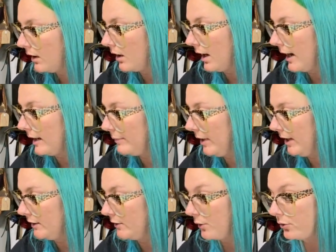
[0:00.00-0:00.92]
I
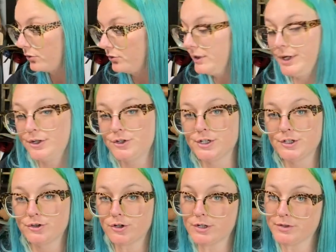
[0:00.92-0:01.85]
paid
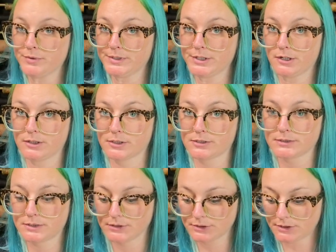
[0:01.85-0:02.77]

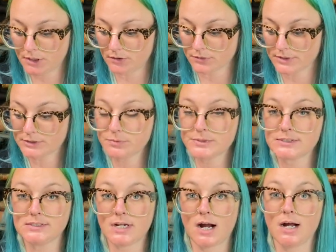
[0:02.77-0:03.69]
$331. So this
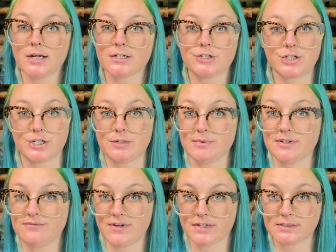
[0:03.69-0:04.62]
was not a cheap
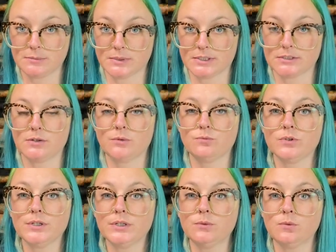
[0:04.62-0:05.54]
investment. So I
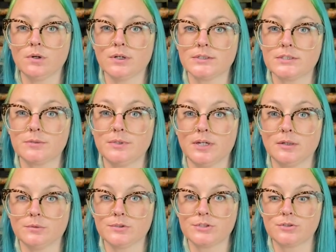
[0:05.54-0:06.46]
really wanted to be
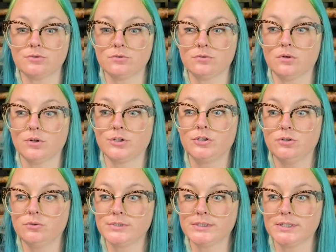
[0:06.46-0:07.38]
able to
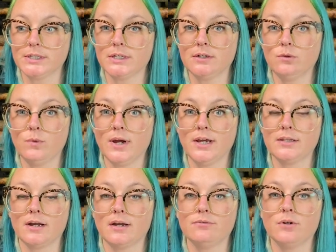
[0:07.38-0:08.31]
use it in a way
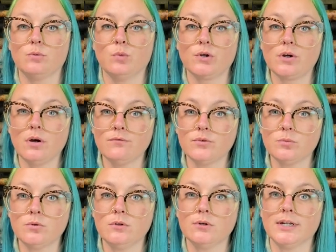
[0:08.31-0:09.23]
that I felt more
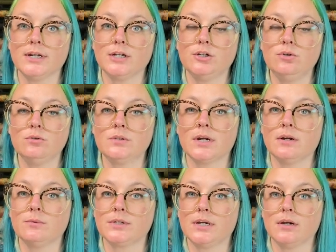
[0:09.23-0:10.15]
comfortable and I knew that
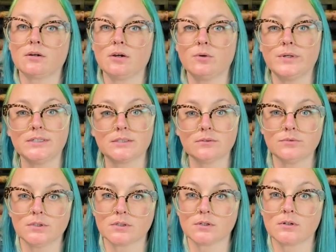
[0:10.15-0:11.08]
I would get a cohesive
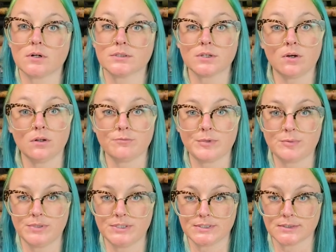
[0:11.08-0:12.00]
look across all of my
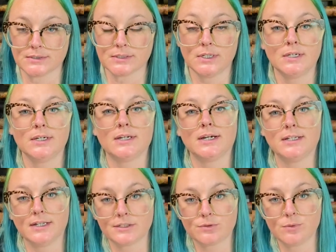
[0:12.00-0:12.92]
pieces. And
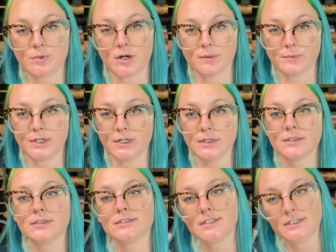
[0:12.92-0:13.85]
that's what brought me
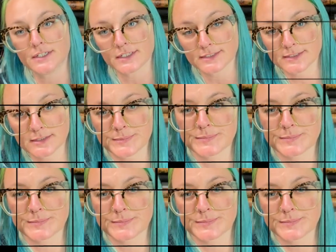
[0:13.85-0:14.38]
to this.